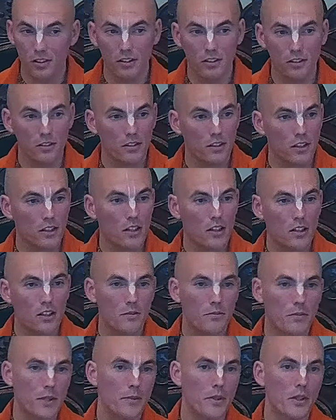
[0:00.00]
for
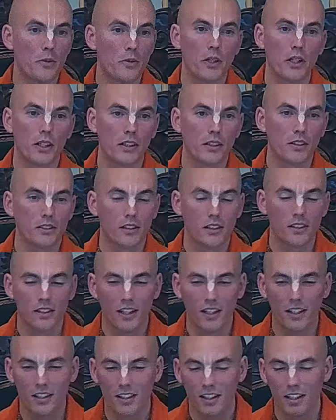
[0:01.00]
maybe a week,
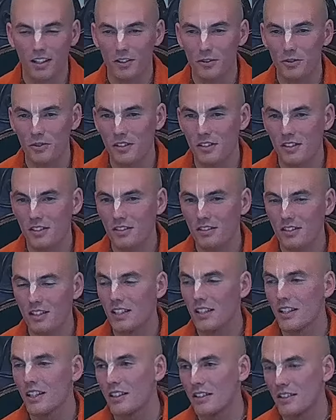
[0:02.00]
and I couldn't
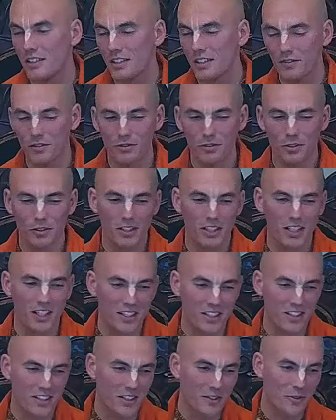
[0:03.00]
eat anything for 4
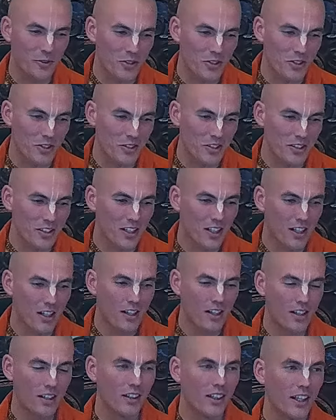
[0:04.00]
days, and I was just
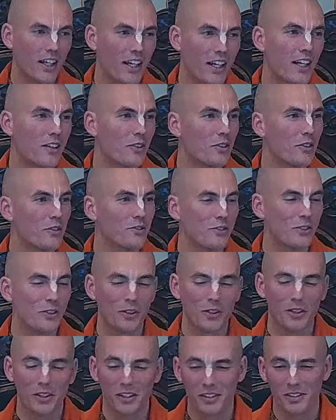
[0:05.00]
laying on the
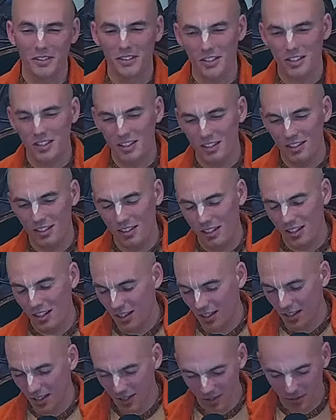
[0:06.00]
floor, just
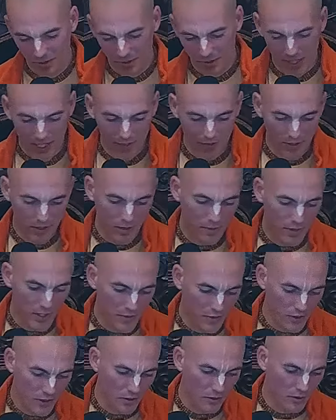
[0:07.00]
really having some
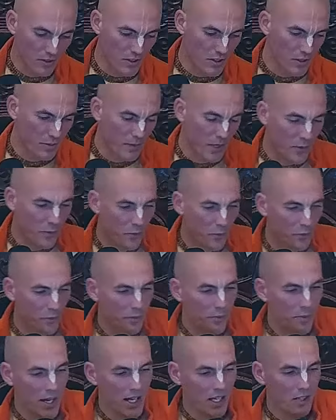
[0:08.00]
difficulties. My
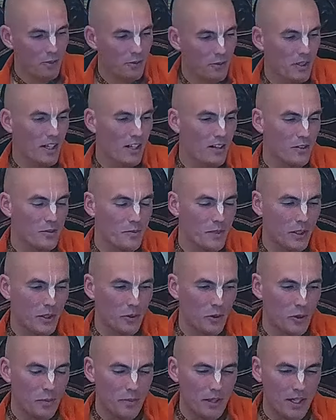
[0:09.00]
back went out,
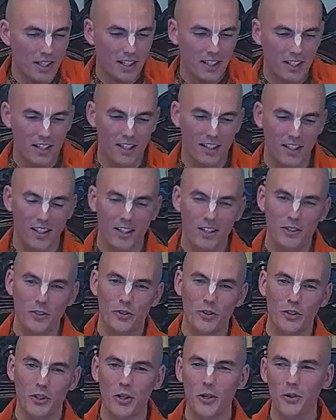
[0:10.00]
my lower back, and I
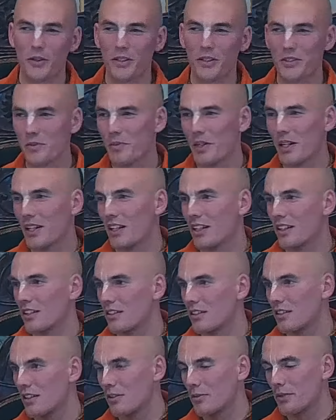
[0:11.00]
couldn't go and do my
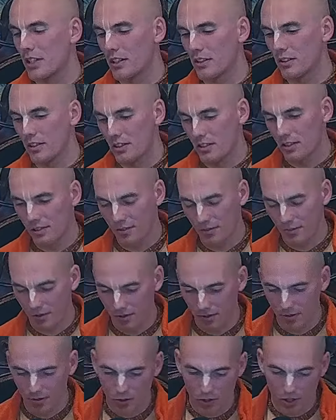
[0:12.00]
regular
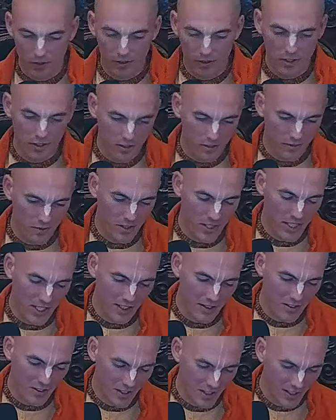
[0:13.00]
service,
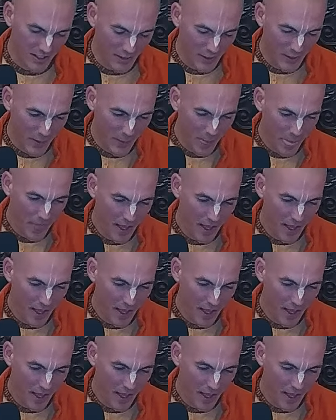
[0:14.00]
sankirtan,